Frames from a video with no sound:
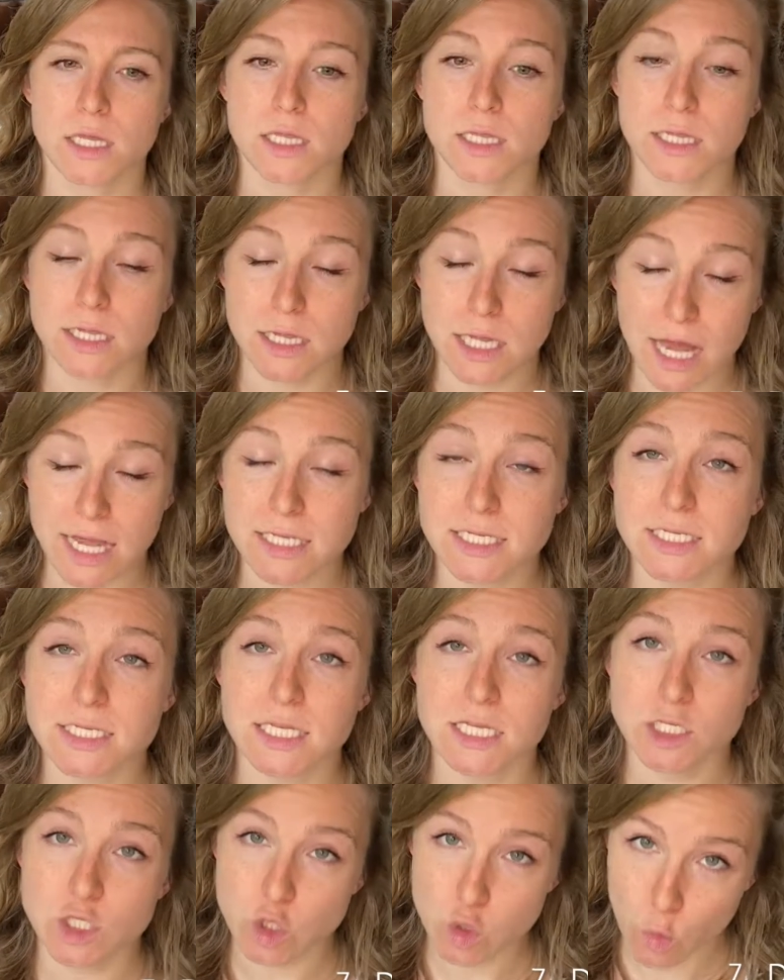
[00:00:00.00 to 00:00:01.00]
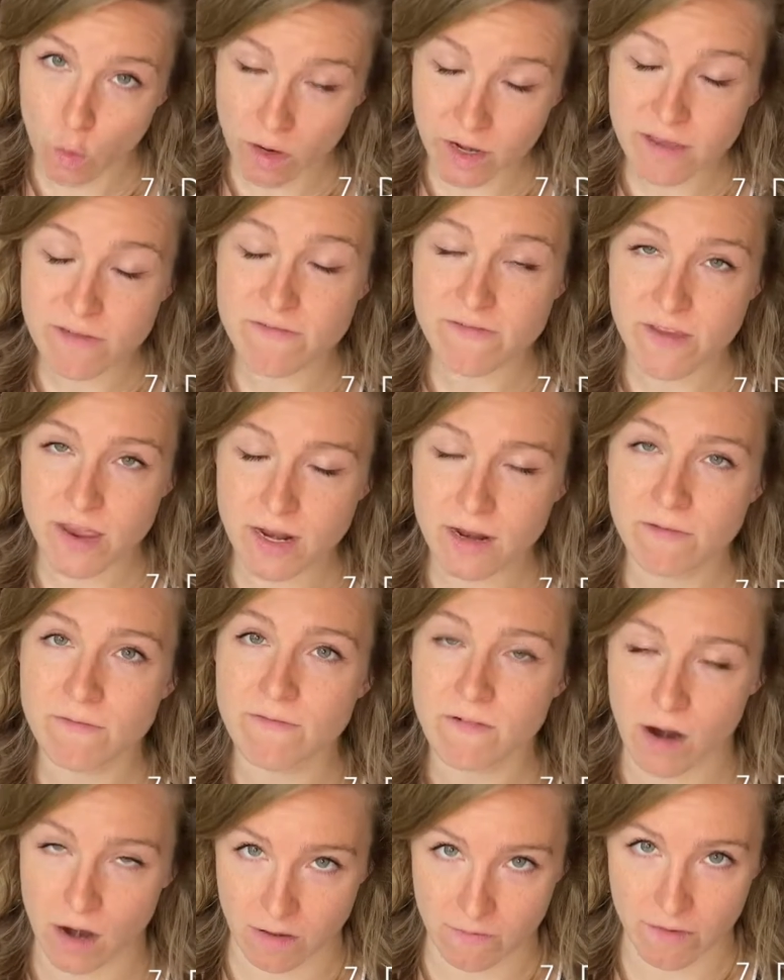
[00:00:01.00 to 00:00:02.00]
Less than 20 feet in
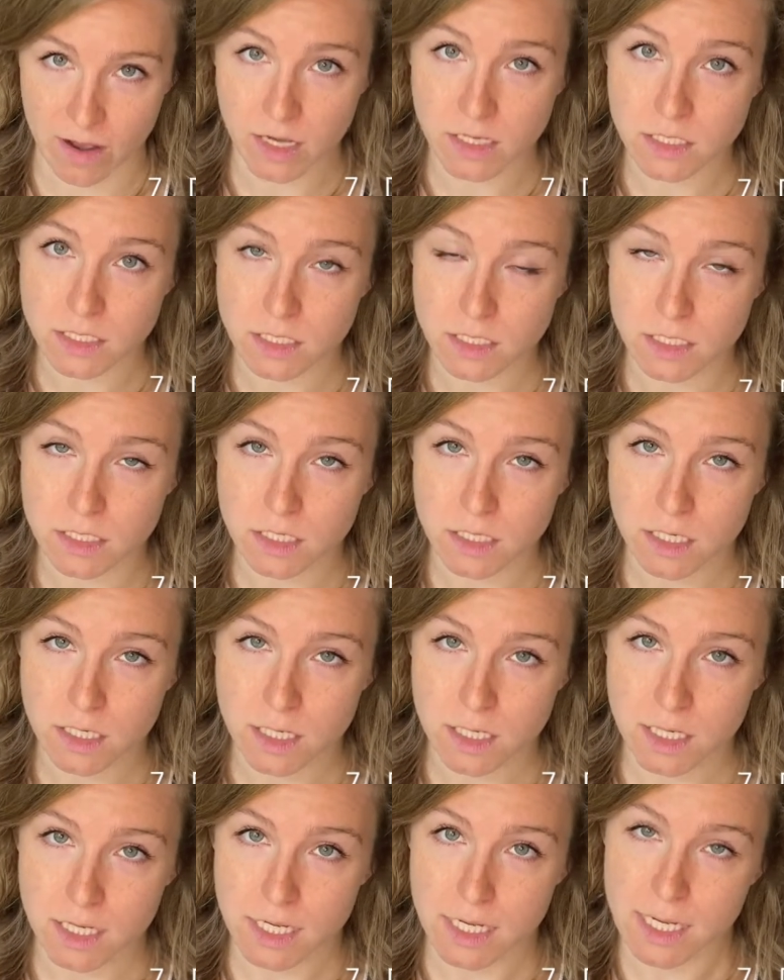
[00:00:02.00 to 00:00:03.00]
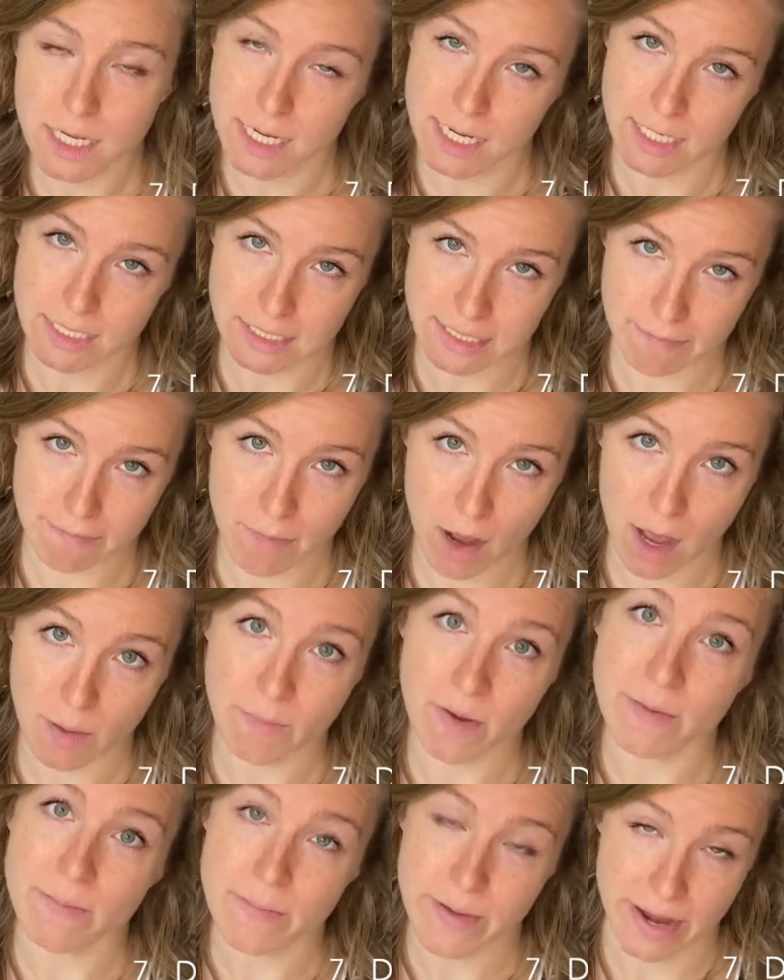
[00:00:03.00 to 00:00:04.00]
front of us is a
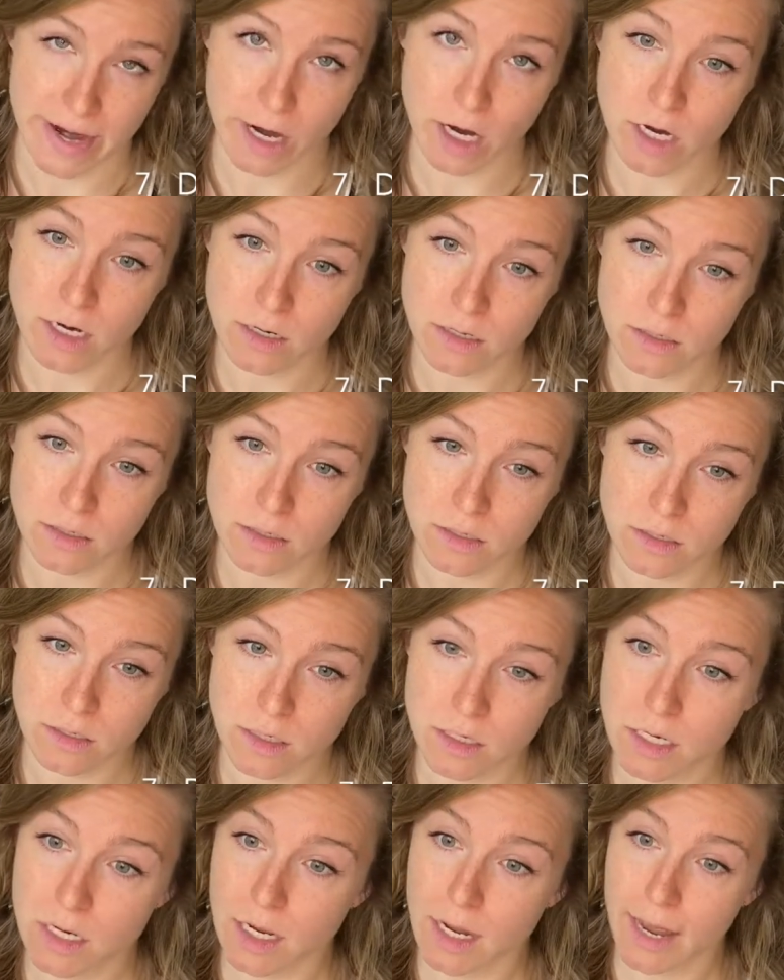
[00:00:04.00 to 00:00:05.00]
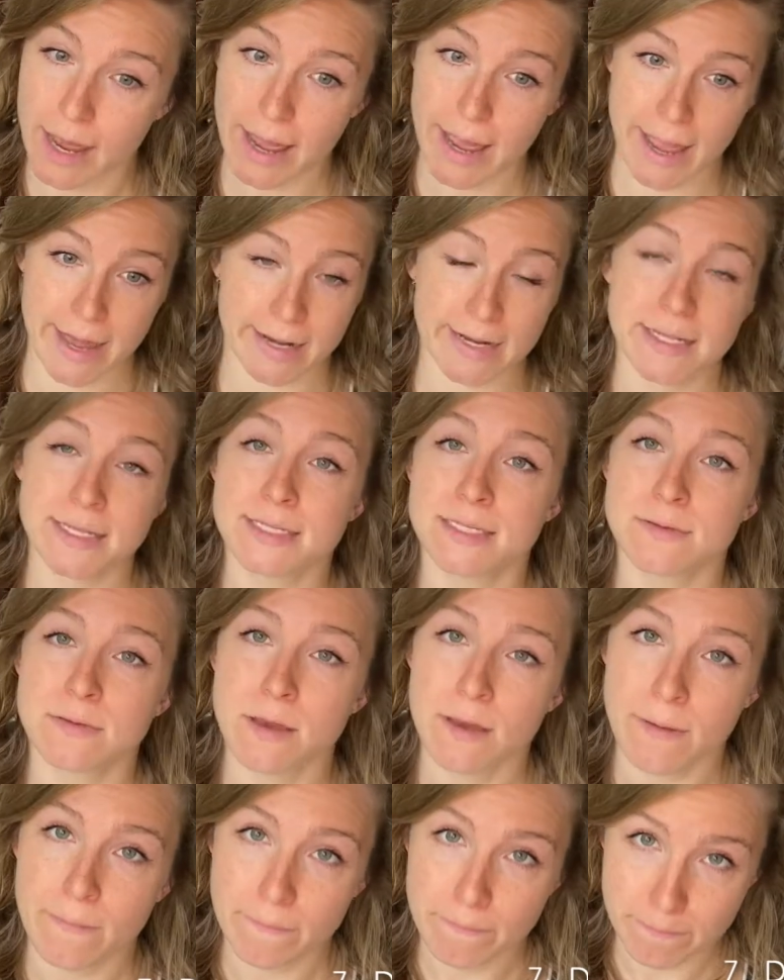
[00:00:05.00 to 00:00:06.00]
mama bear and its
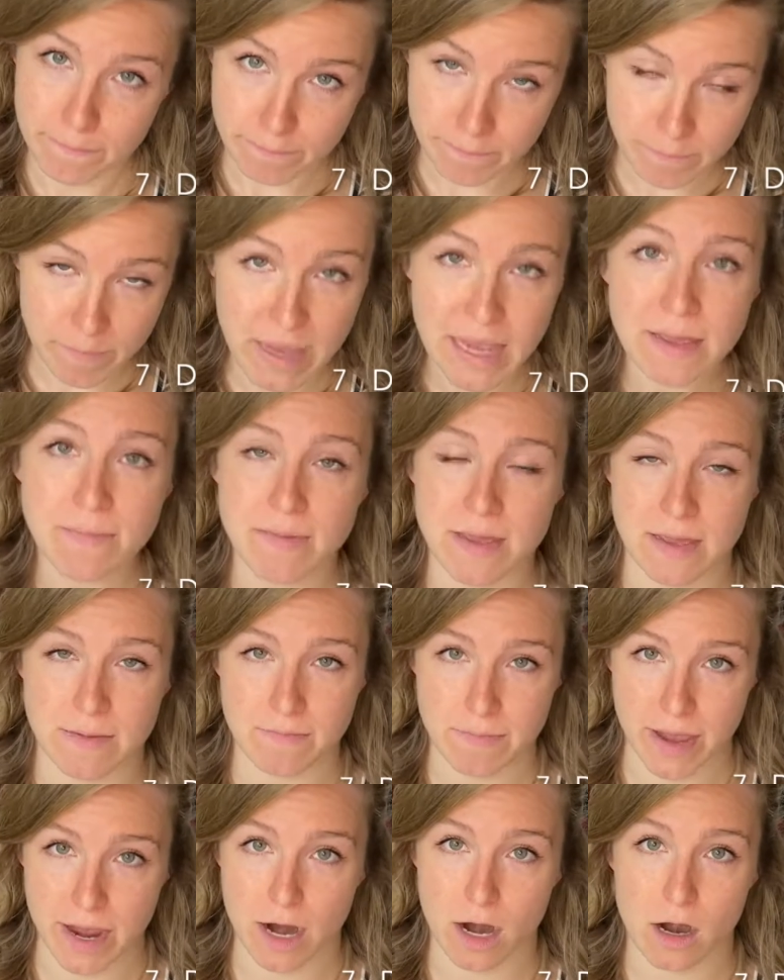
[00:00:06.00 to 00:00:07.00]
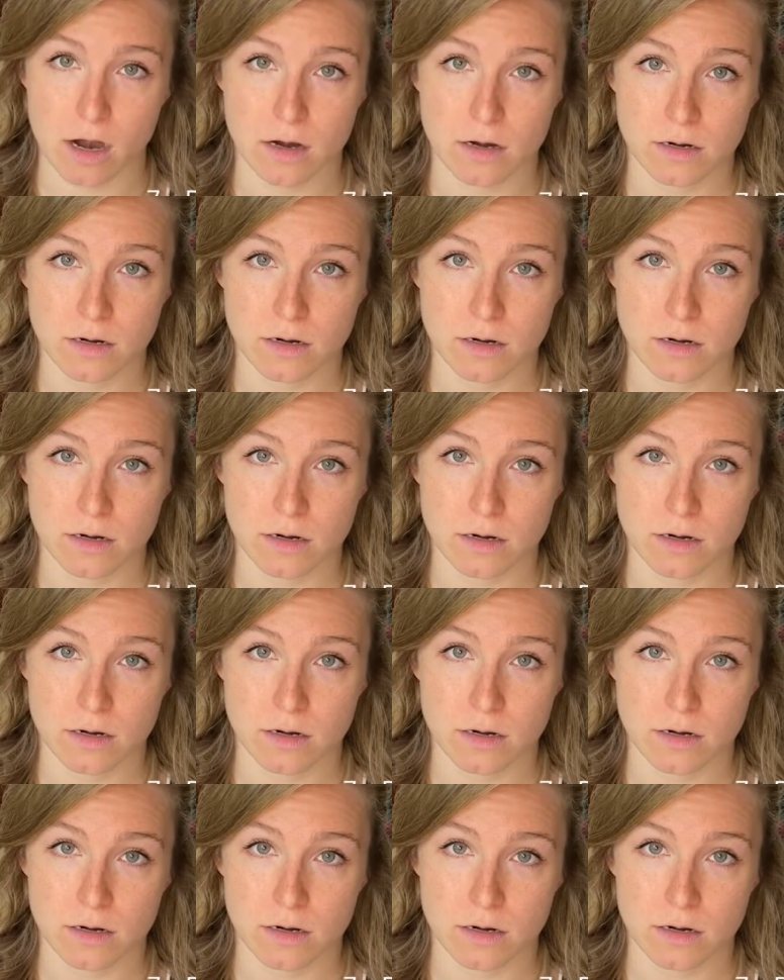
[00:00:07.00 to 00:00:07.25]
baby bear.